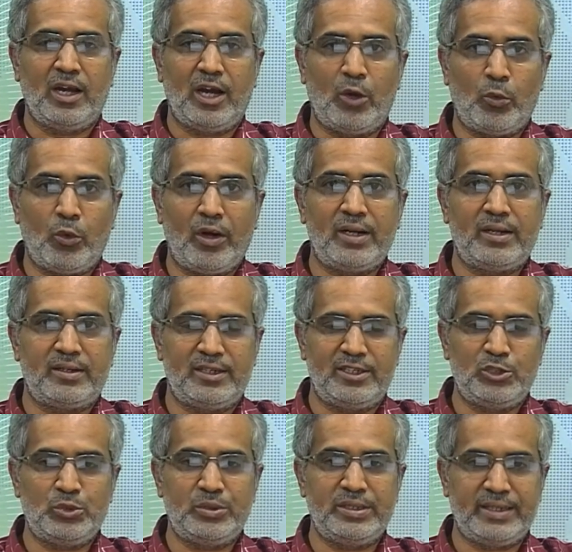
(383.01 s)
avoid
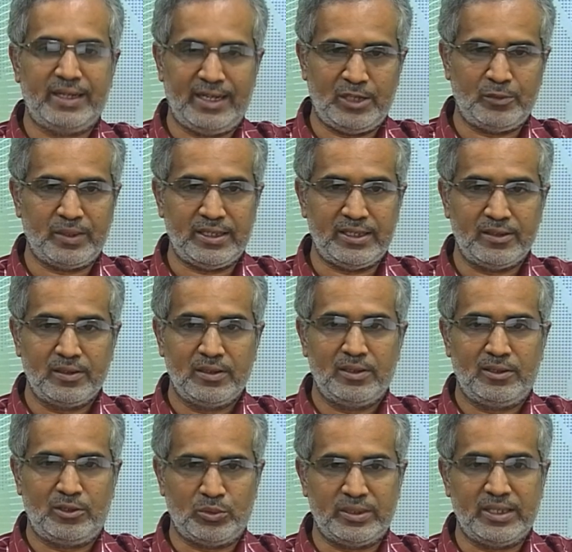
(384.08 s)
reducing anybody
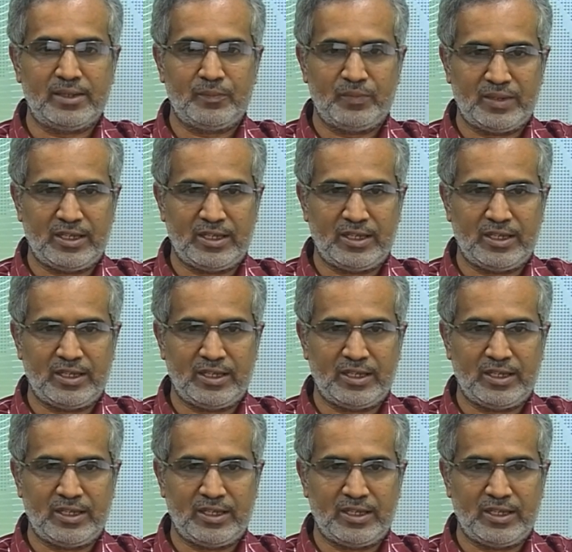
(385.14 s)
to their